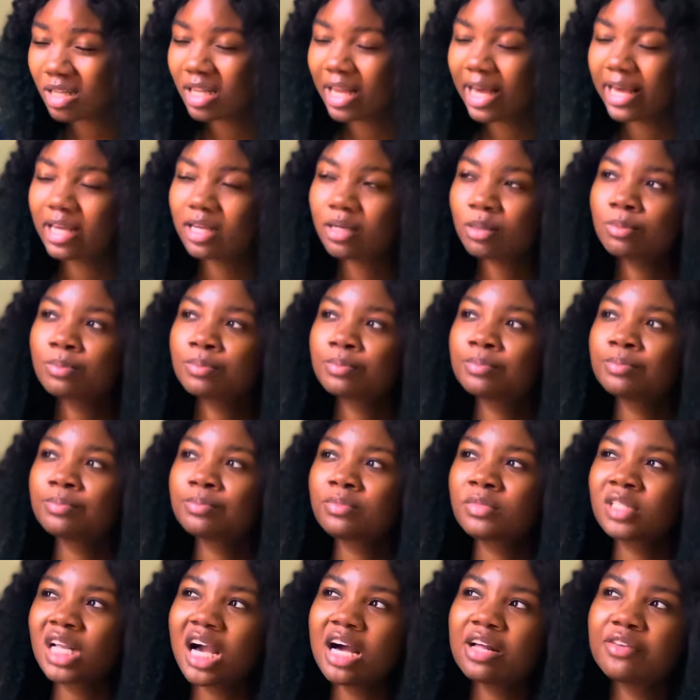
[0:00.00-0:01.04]
Like,
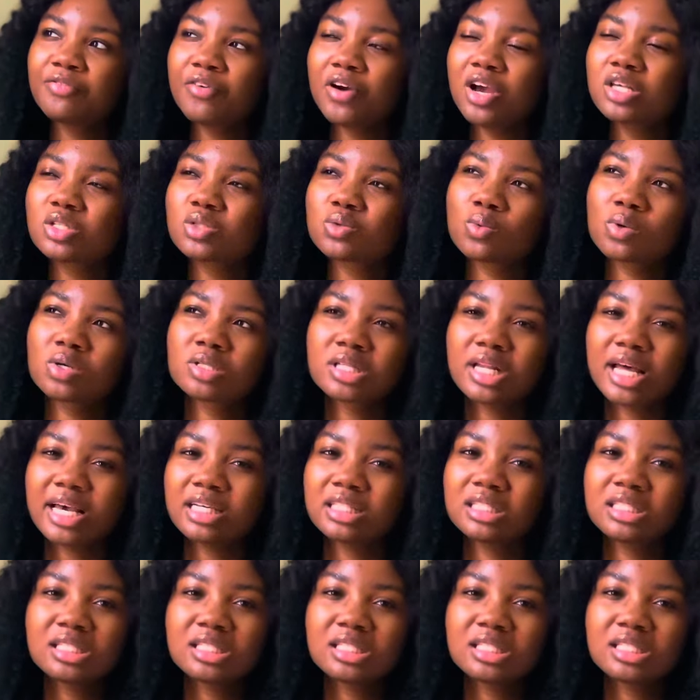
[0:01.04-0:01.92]
at first was like,